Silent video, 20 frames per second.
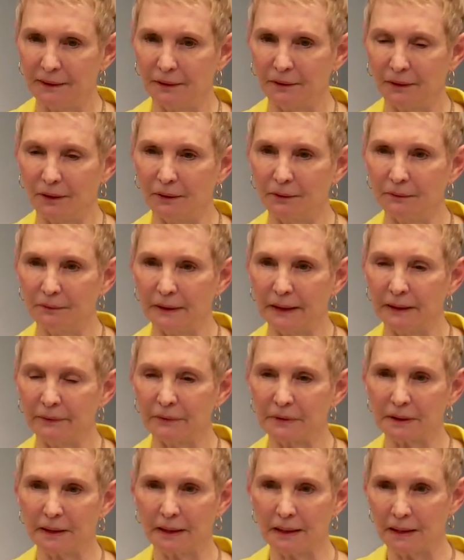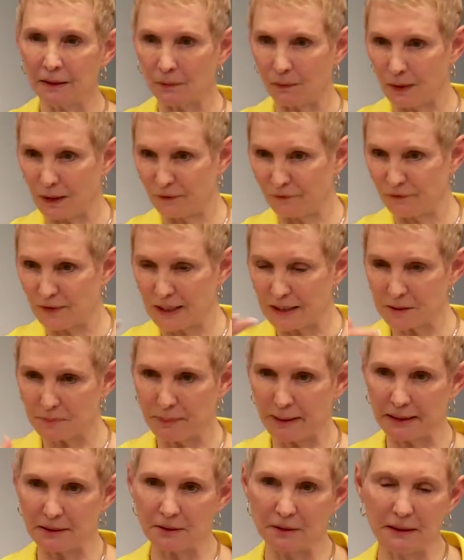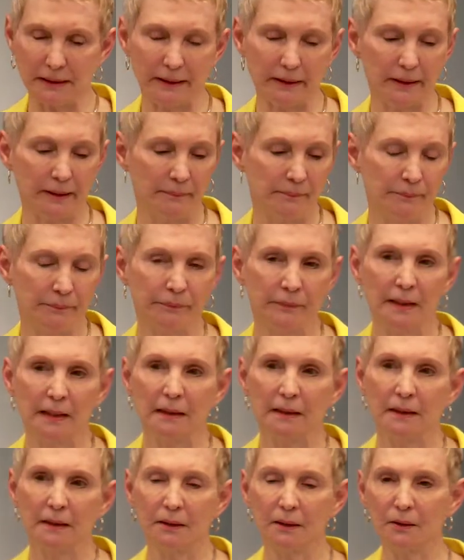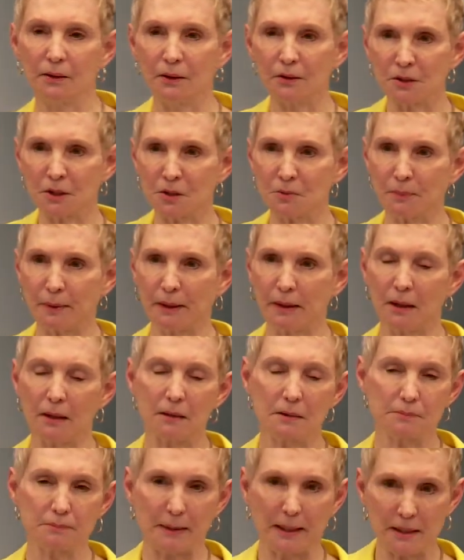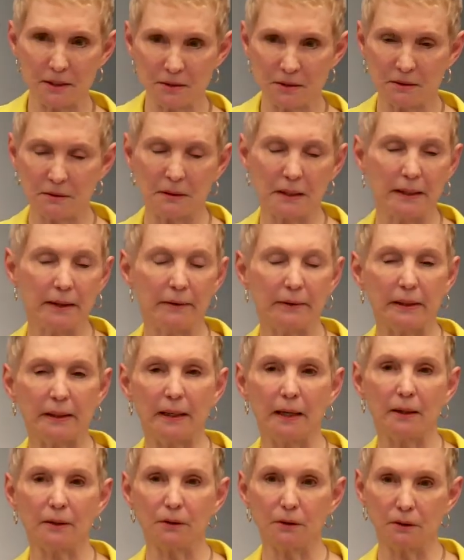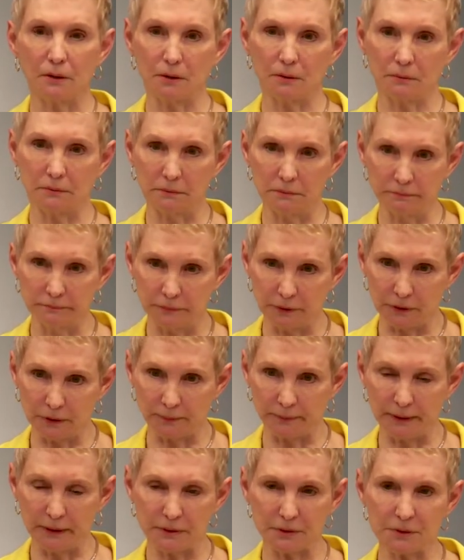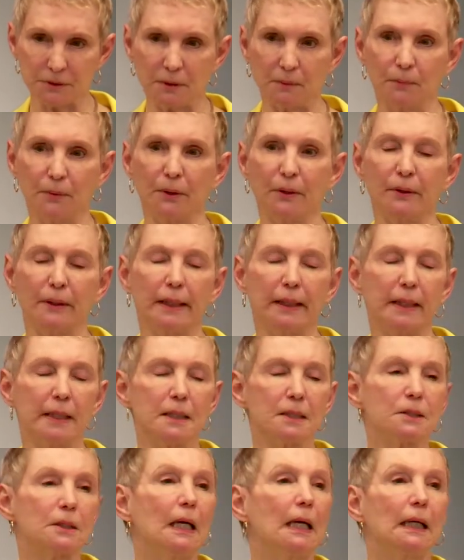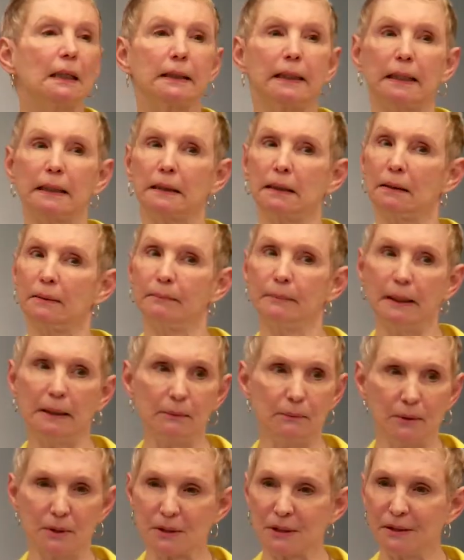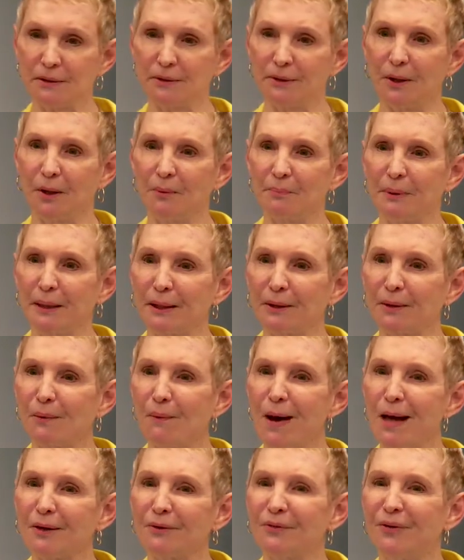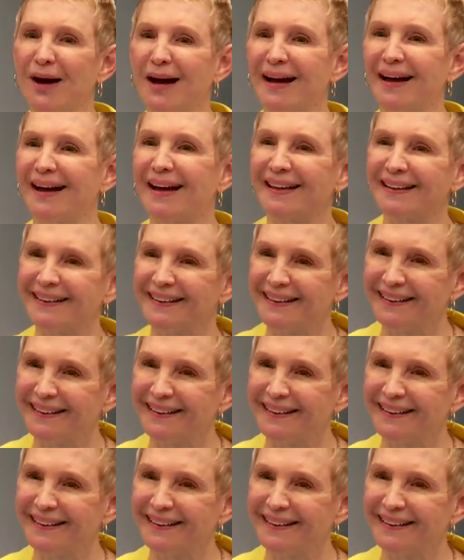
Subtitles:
You know, every time He qualifies Pastor Larry. You know, just because Pastor Larry and I are, you know, up here somewhere in age, that doesn't mean we're still not being qualified.